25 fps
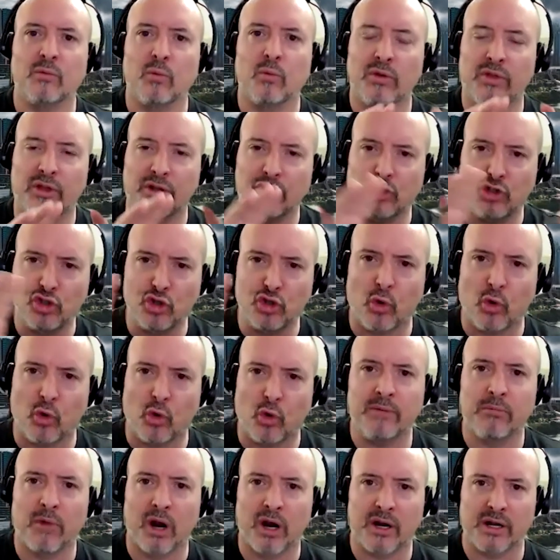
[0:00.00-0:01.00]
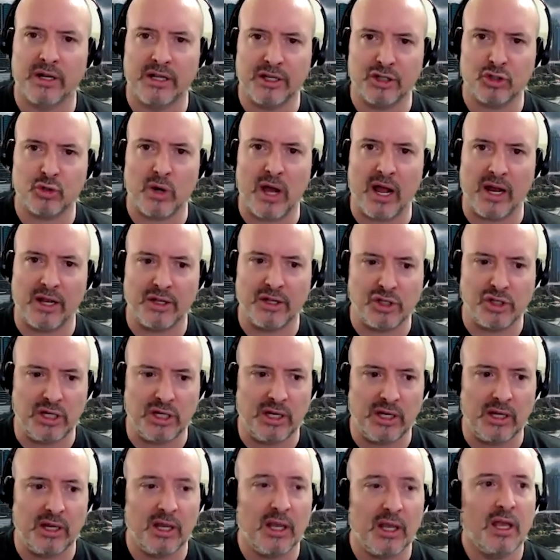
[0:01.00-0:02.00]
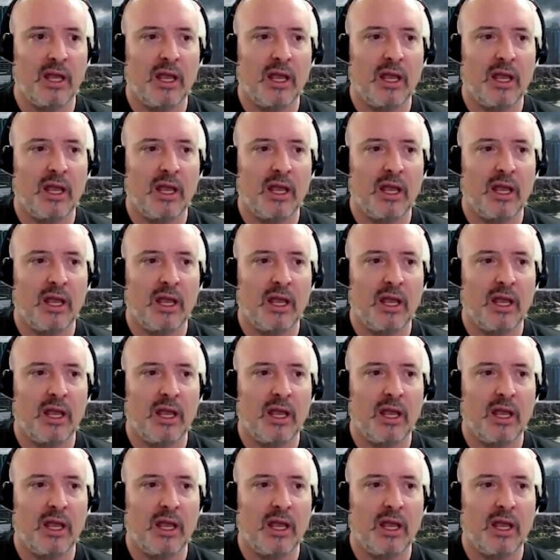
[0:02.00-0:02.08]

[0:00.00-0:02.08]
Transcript: with a joint marketing strategy,